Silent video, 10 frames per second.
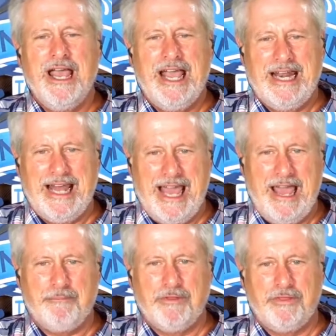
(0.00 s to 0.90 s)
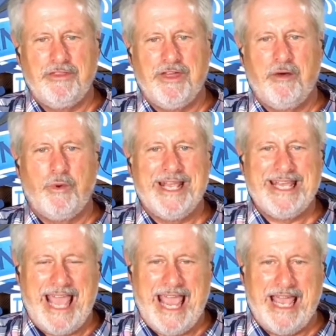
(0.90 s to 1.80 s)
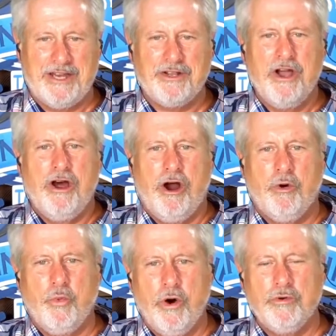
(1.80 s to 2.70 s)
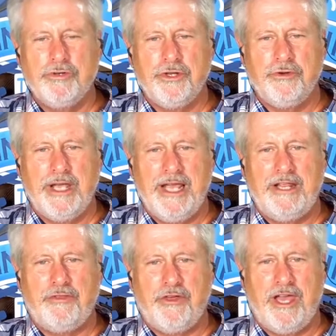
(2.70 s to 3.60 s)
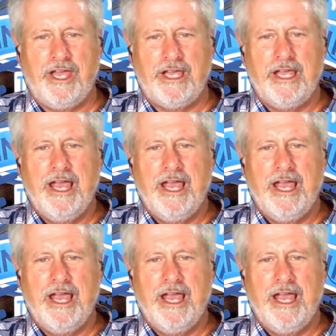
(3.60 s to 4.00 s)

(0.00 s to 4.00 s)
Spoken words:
and the apathy that we can't or won't do anything